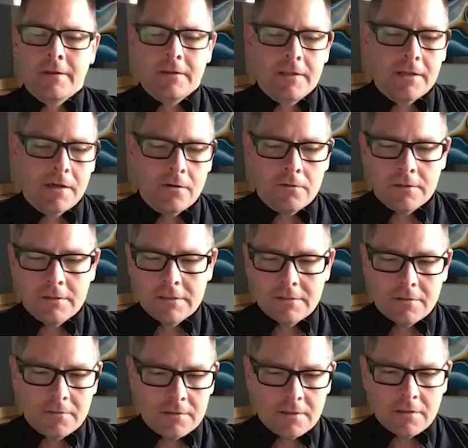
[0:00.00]

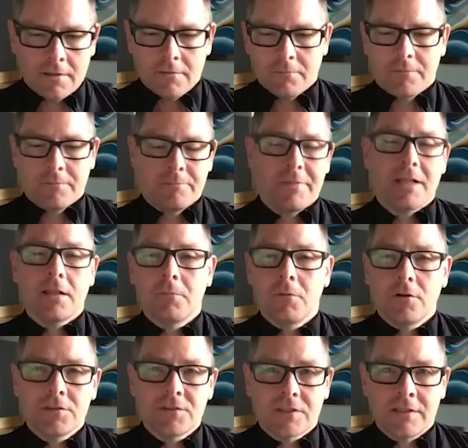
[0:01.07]

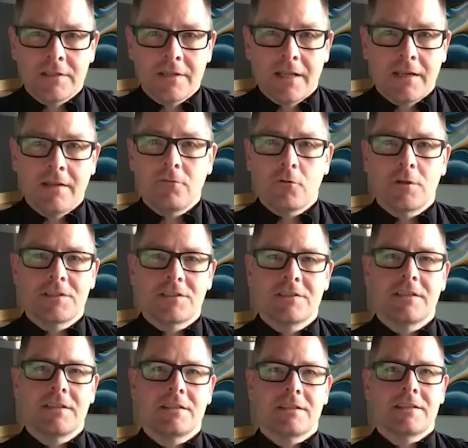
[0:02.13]
billables and invoices
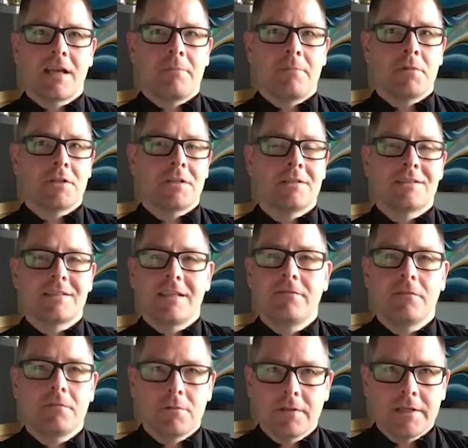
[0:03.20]
and things like that. But
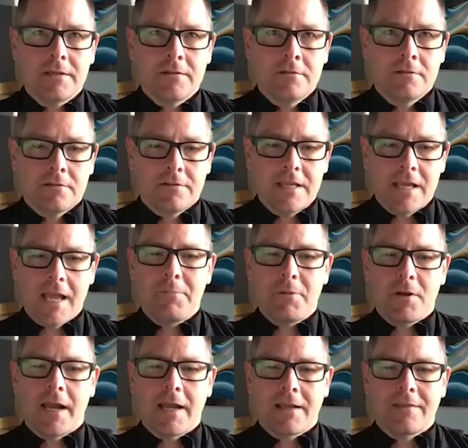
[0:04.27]
conceivably, the
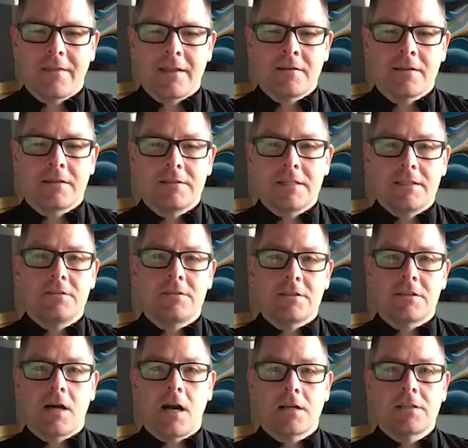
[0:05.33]
API can then continue to
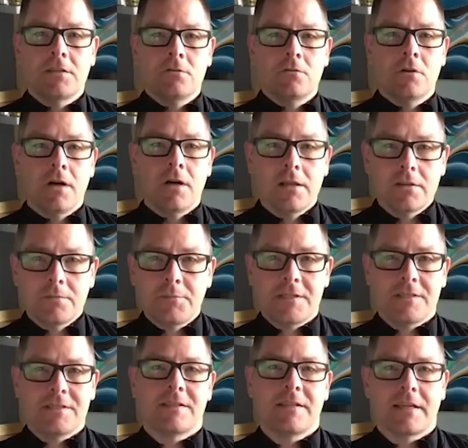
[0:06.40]
talk to other
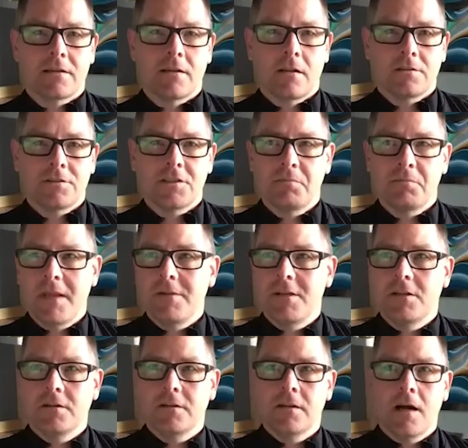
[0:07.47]
pieces of technology, maybe
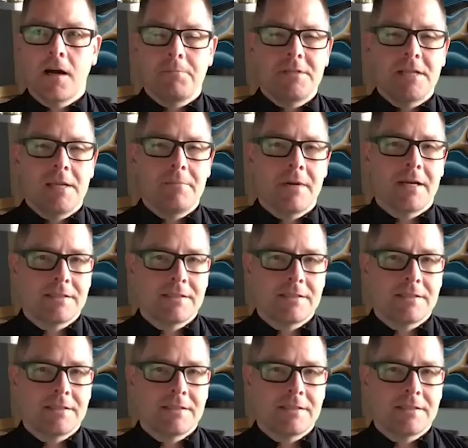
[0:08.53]
could update my